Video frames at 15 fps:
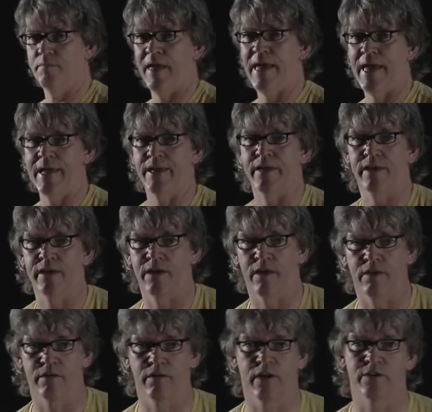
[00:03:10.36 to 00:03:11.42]
peg in
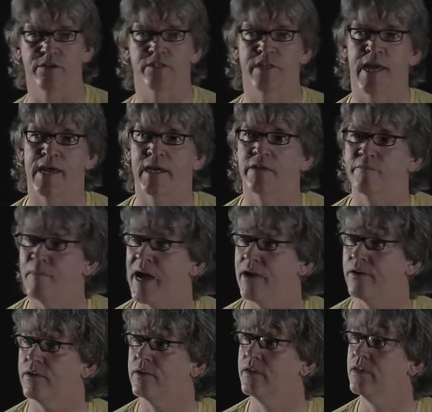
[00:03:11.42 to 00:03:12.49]
our understanding of
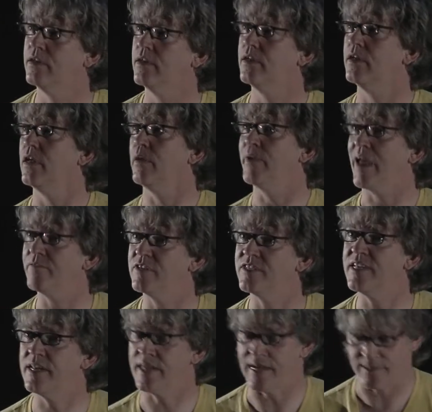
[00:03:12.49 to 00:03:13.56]
matter, and we haven't
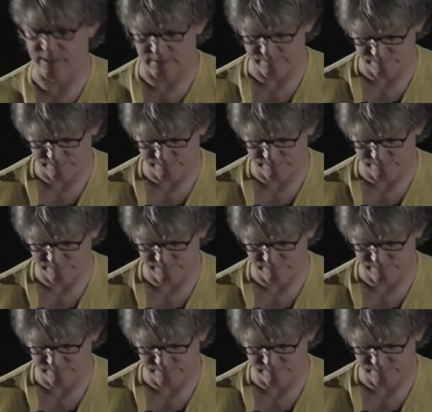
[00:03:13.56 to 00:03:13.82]
seen it yet.